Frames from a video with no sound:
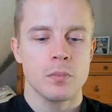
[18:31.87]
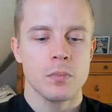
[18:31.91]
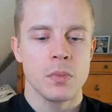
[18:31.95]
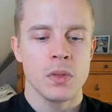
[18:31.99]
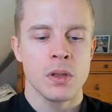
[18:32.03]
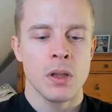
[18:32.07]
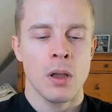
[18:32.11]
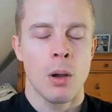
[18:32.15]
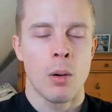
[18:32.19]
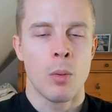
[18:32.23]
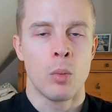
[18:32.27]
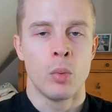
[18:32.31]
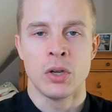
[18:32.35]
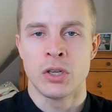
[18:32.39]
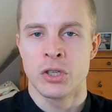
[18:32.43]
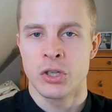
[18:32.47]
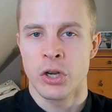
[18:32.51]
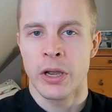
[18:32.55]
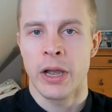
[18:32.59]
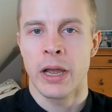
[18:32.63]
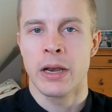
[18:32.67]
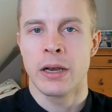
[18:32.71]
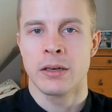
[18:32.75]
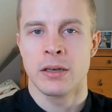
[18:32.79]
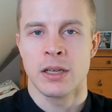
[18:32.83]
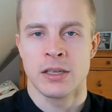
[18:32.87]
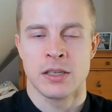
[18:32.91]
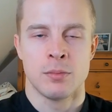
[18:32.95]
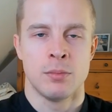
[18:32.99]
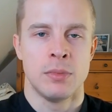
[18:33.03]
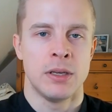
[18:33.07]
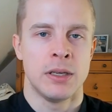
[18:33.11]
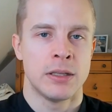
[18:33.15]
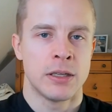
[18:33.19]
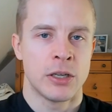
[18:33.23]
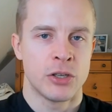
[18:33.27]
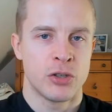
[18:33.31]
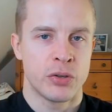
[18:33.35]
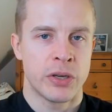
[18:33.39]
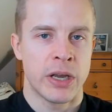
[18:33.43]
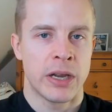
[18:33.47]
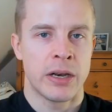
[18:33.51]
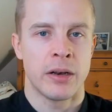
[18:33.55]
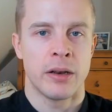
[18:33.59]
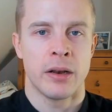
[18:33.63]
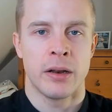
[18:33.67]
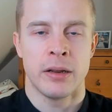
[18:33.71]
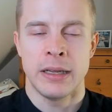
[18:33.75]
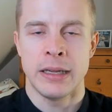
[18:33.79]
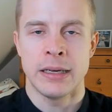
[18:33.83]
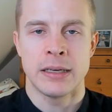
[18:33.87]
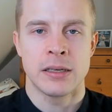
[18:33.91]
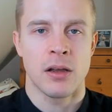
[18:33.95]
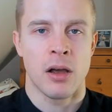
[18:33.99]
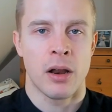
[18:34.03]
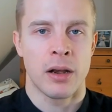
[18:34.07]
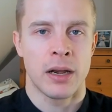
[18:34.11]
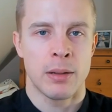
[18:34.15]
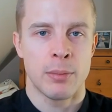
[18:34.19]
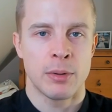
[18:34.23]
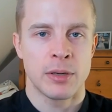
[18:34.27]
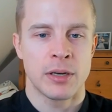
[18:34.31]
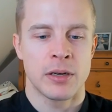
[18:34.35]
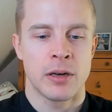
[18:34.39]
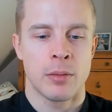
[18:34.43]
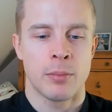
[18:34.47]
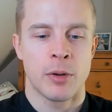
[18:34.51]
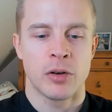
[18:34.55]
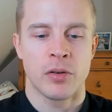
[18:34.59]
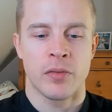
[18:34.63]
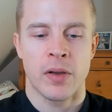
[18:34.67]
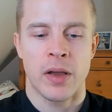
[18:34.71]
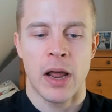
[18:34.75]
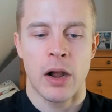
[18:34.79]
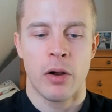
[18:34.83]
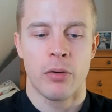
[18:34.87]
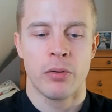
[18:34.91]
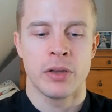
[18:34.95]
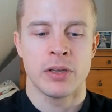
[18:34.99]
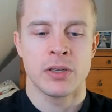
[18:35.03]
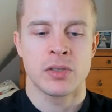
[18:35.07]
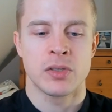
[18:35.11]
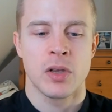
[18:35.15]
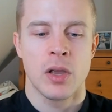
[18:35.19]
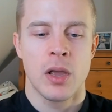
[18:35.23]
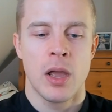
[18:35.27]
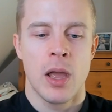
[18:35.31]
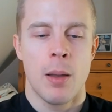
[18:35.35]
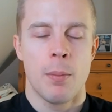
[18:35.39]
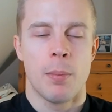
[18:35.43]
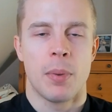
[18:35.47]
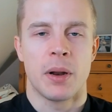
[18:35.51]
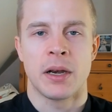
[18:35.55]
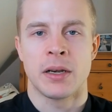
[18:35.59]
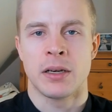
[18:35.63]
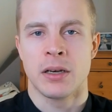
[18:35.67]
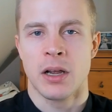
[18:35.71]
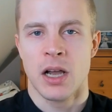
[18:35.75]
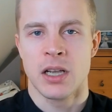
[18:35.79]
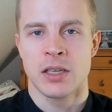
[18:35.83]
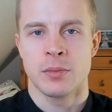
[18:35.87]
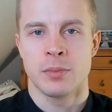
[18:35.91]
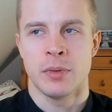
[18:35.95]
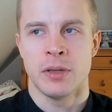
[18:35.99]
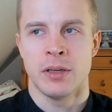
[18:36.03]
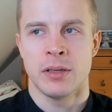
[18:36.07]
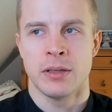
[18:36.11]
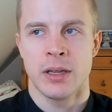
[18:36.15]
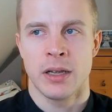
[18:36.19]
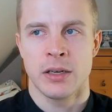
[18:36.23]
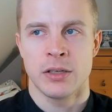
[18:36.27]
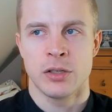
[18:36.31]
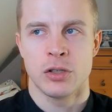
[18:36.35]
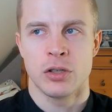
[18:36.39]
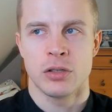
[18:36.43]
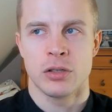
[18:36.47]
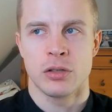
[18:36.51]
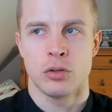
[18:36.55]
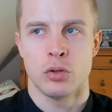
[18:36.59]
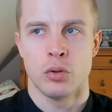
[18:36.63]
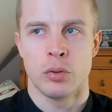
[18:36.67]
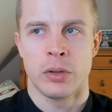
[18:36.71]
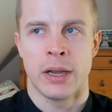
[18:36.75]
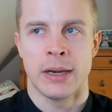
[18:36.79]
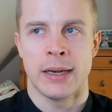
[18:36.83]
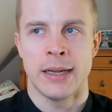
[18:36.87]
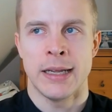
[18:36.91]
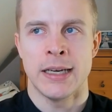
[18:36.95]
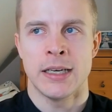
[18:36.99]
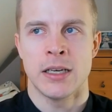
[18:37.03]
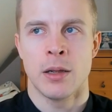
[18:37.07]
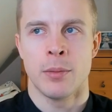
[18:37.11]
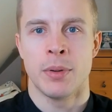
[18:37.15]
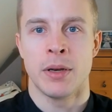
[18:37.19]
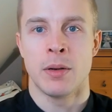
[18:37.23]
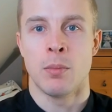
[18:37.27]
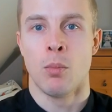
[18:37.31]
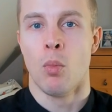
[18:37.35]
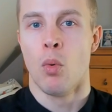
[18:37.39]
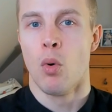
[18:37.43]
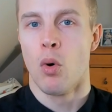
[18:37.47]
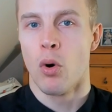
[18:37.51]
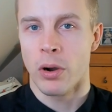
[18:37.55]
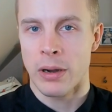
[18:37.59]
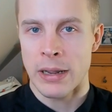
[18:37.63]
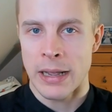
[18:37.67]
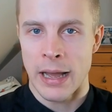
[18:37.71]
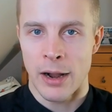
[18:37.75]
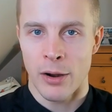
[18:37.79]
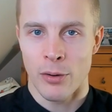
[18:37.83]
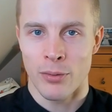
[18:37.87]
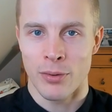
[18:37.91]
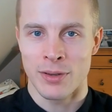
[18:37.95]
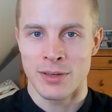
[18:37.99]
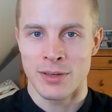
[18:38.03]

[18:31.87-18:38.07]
which again doesn't mean that you can eat unlimited amount of calories, but it does mean that you can eat a bit more calories